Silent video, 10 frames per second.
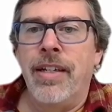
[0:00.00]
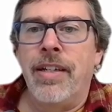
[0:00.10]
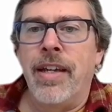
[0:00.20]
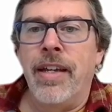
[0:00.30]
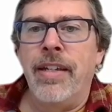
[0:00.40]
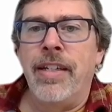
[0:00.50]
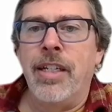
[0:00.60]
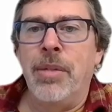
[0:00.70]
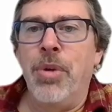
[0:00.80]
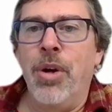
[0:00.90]
Okay,
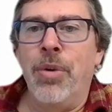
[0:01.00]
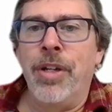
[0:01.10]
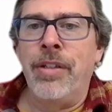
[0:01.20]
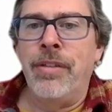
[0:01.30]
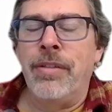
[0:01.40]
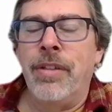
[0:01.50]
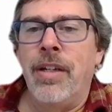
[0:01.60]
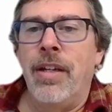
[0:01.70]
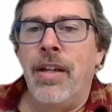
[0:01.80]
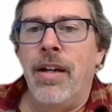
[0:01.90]
keep going.
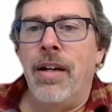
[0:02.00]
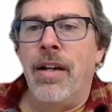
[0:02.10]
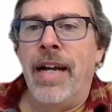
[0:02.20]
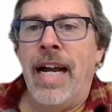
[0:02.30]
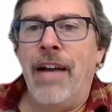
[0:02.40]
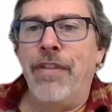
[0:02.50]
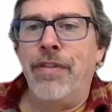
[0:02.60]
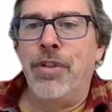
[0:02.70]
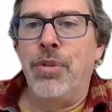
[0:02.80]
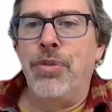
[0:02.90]
Half
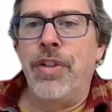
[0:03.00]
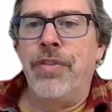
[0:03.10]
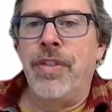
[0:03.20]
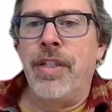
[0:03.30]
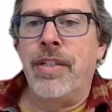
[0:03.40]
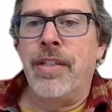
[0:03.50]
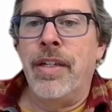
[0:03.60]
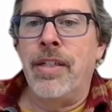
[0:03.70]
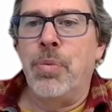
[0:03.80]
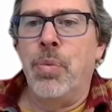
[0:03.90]
of
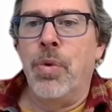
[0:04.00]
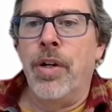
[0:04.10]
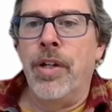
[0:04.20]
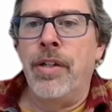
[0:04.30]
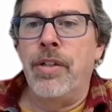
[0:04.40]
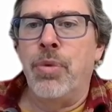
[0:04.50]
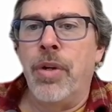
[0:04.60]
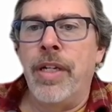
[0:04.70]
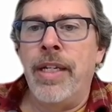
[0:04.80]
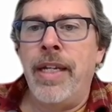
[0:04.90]
256,
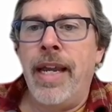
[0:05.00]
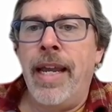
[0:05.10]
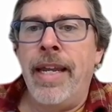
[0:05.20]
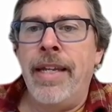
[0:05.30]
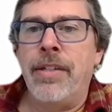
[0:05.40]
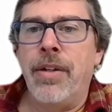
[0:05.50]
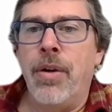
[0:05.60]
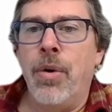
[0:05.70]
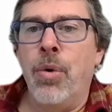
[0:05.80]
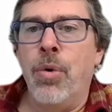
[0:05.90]
128
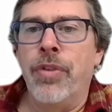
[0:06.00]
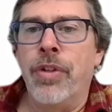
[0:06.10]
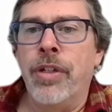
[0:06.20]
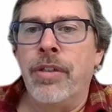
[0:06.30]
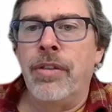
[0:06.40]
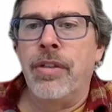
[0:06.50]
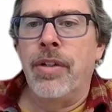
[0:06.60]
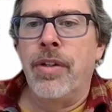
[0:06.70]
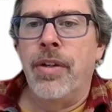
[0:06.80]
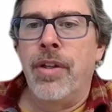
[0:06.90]
over
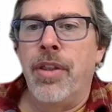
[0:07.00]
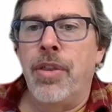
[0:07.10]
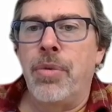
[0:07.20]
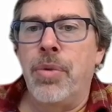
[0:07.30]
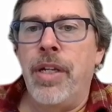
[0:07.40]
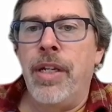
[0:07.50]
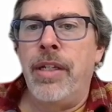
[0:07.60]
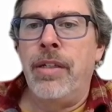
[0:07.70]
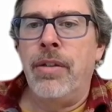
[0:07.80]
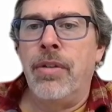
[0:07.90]
3.
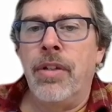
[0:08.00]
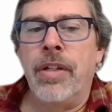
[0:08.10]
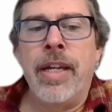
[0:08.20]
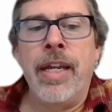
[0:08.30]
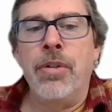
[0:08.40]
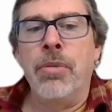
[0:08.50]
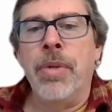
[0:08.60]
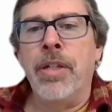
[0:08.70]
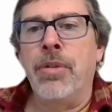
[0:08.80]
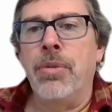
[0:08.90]
Can't do it
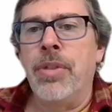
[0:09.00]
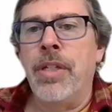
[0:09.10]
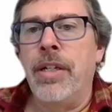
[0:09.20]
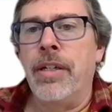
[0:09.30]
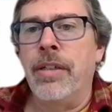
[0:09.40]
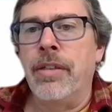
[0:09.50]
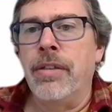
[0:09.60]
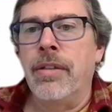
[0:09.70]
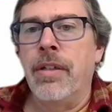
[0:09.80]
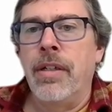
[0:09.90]
by twos here.
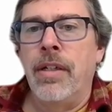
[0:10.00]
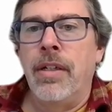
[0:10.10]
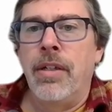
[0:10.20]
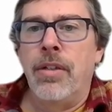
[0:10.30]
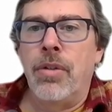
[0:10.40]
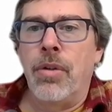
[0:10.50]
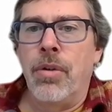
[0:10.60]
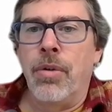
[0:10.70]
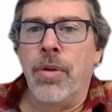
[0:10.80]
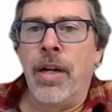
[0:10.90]

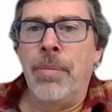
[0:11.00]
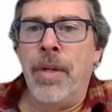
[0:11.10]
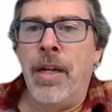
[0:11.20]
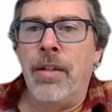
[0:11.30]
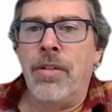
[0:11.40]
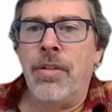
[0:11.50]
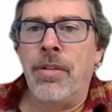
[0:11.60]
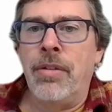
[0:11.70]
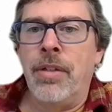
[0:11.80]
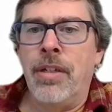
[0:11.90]
So I'm not
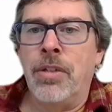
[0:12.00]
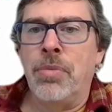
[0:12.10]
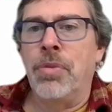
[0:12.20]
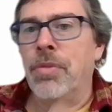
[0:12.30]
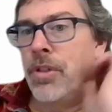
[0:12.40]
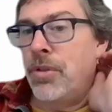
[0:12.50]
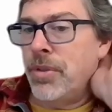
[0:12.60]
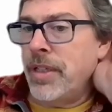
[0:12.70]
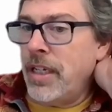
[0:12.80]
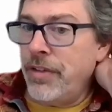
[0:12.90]
certain this would
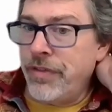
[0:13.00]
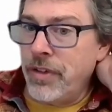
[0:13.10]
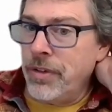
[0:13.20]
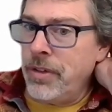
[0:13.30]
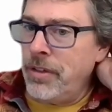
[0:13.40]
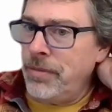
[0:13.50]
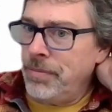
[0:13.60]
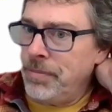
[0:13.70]
reduce any further.